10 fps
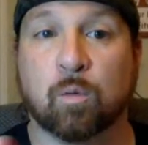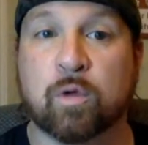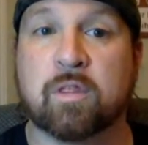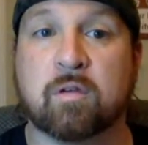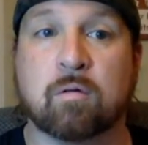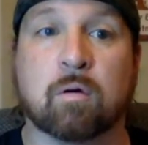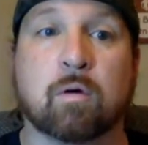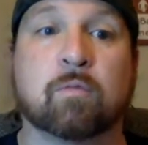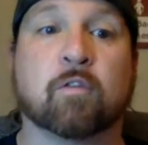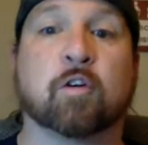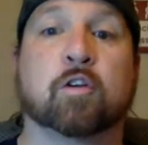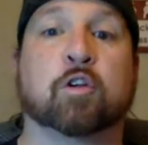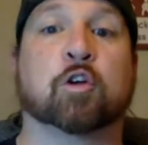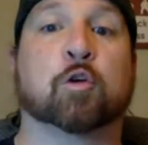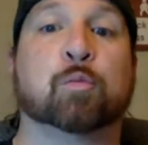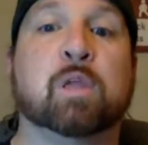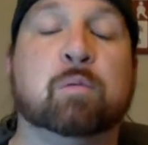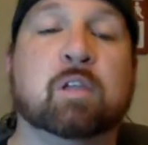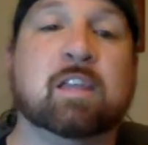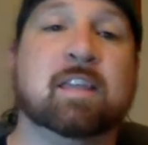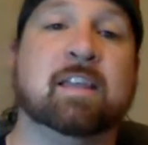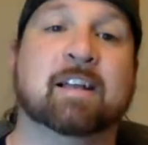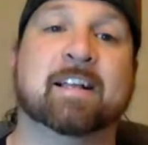with you for your PPE.